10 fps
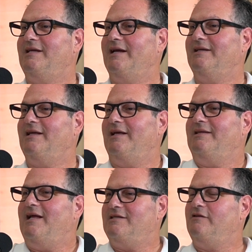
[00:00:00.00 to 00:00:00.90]

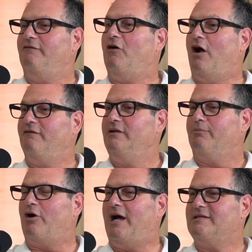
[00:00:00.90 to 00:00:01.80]
that's involved in the
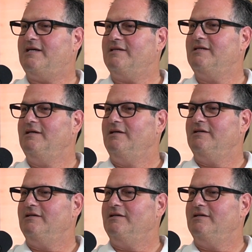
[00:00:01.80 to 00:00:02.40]
process.